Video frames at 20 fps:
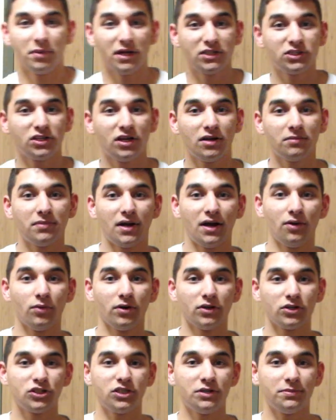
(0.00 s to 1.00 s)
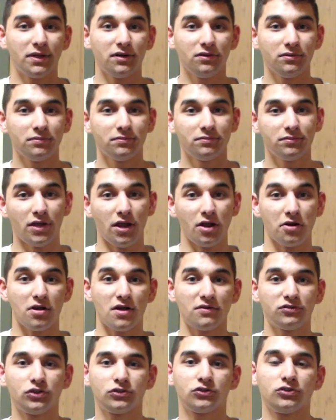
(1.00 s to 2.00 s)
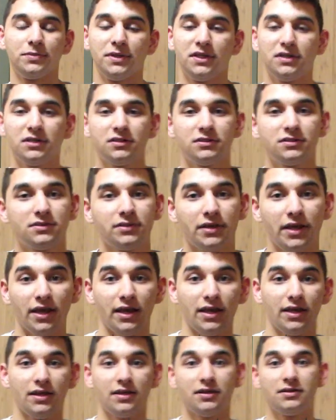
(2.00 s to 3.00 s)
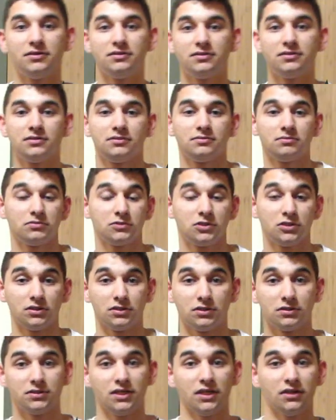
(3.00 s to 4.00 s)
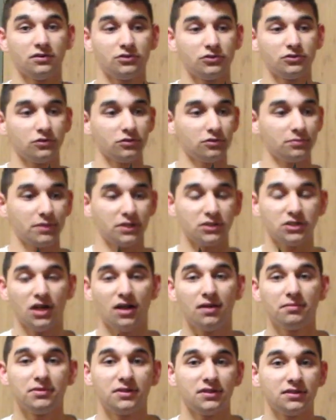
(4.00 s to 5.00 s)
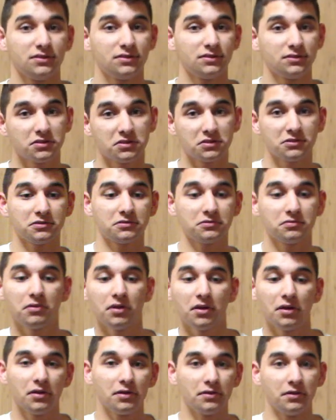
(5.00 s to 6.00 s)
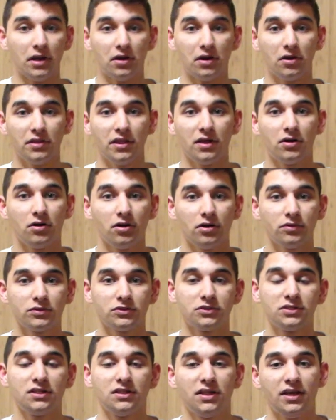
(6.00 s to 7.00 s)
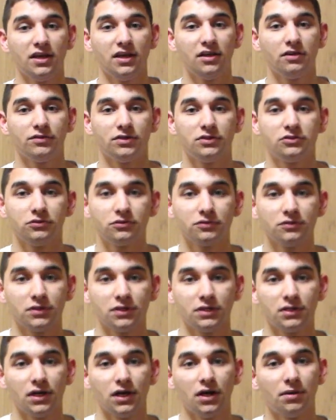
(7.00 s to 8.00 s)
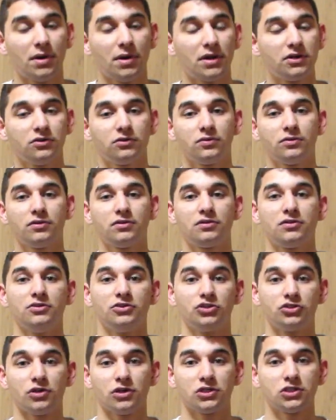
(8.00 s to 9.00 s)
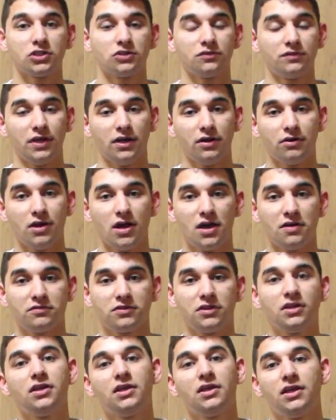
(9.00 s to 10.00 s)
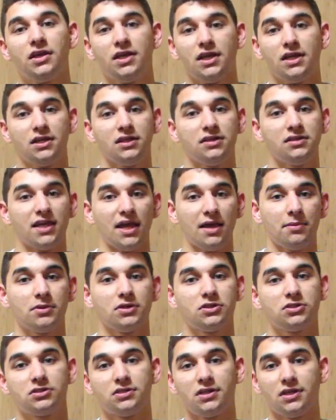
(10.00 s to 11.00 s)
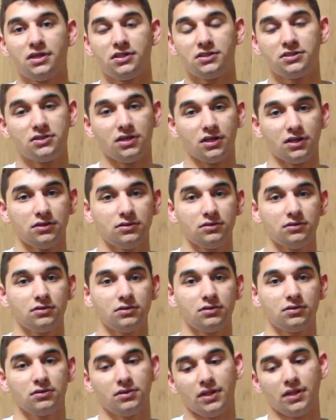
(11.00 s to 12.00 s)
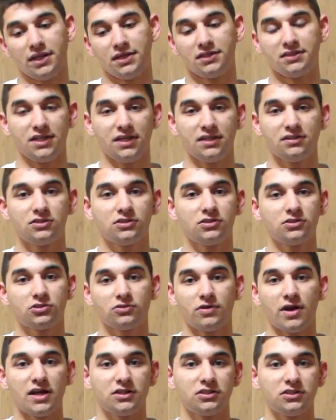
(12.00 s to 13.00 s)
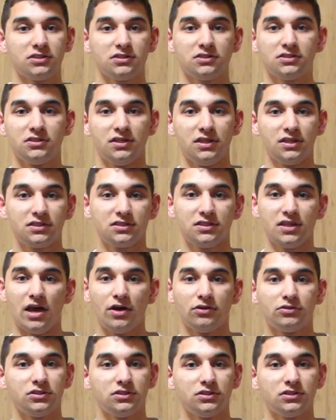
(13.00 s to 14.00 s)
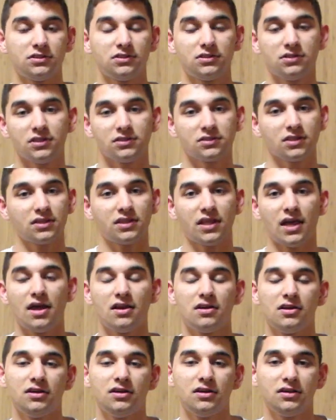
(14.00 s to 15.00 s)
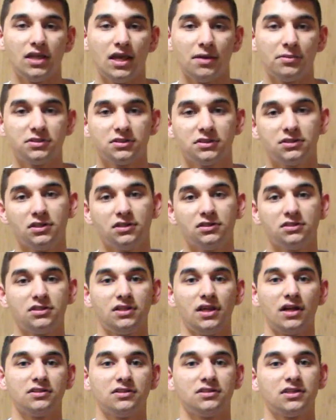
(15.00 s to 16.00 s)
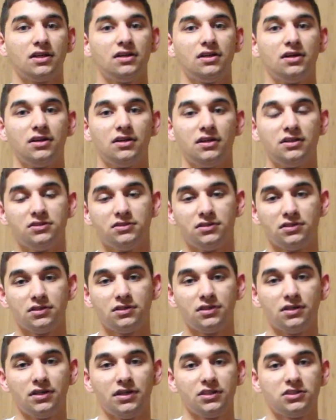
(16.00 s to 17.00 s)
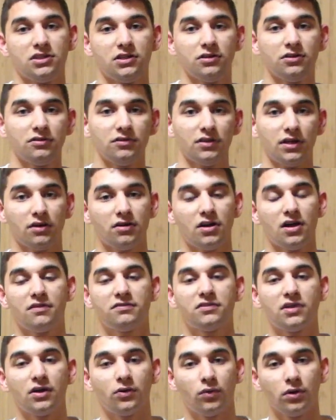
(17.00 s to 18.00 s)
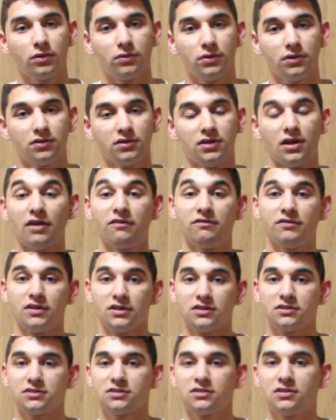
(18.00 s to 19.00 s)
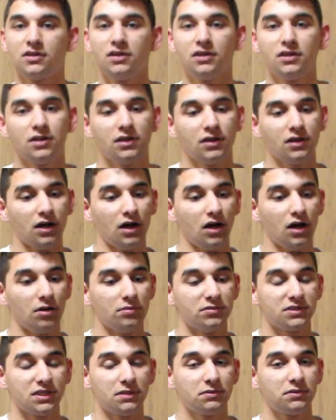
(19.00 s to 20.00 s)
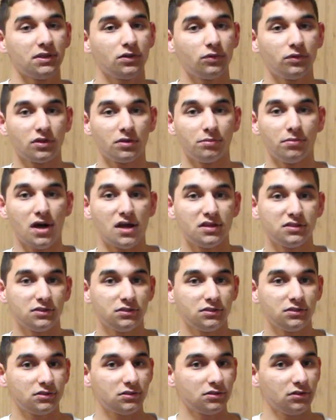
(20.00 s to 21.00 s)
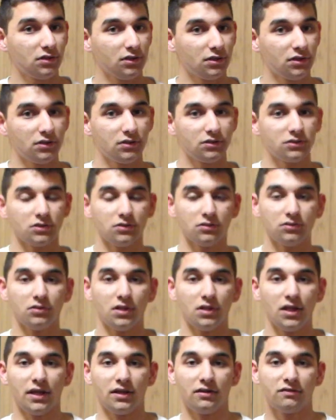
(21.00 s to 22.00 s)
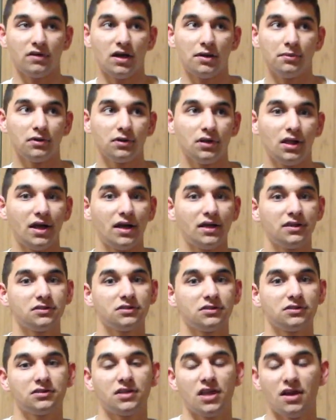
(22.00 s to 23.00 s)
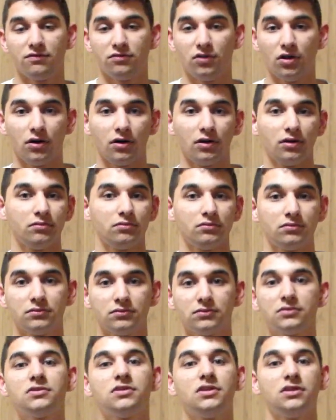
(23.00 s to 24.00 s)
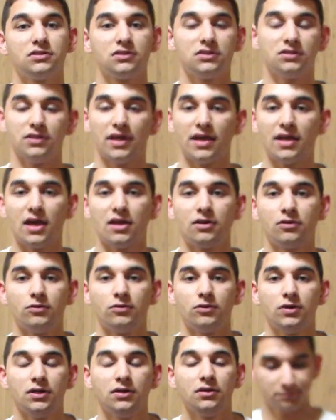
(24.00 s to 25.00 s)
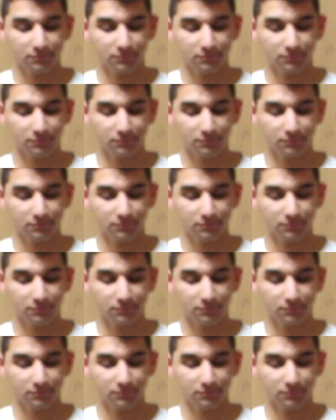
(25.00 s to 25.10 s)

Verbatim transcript: my job, I work sheet metal, aircraft structural maintenance, and to tell you the truth, my job, it's not all that hard once you get the hang of it, truthfully. Um, I deal with the structure of the aircraft, any damage that is done like dents, scratches, nicks, gouges, things like that. Any damage that's done to the outside uh, in, uh, exterior of the aircraft, I work with and I fix. Um, same thing with composites, so like fiberglass, Kevlar, things in that category.